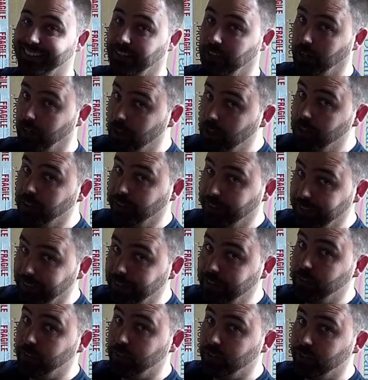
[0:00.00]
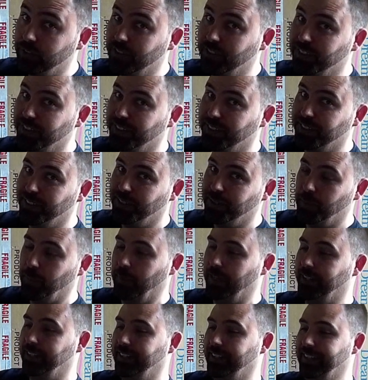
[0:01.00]
learnt this when
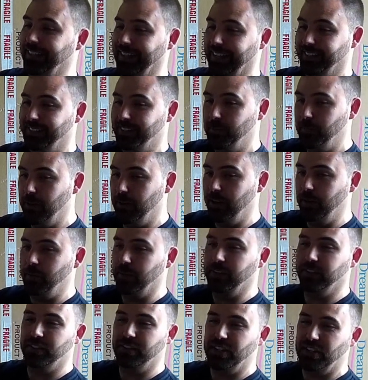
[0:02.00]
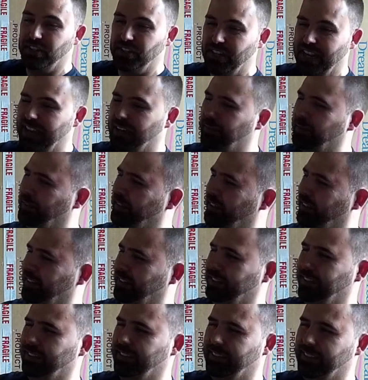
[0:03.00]
I did the Aston Martin one, so the sound
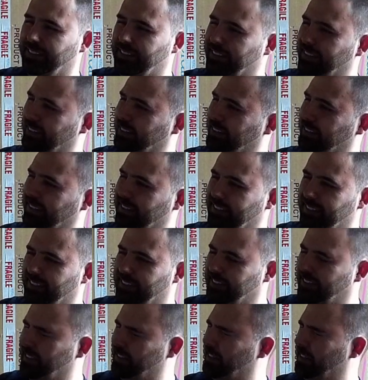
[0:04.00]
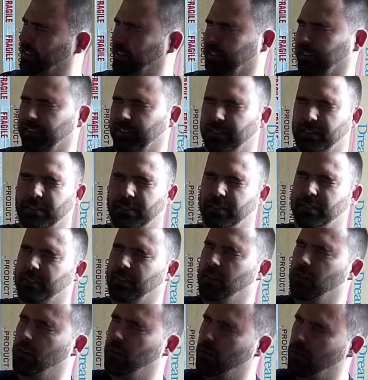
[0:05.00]
is just
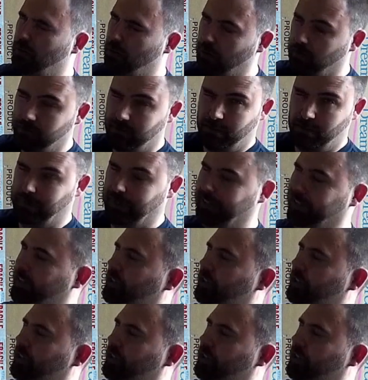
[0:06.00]
horrible. It's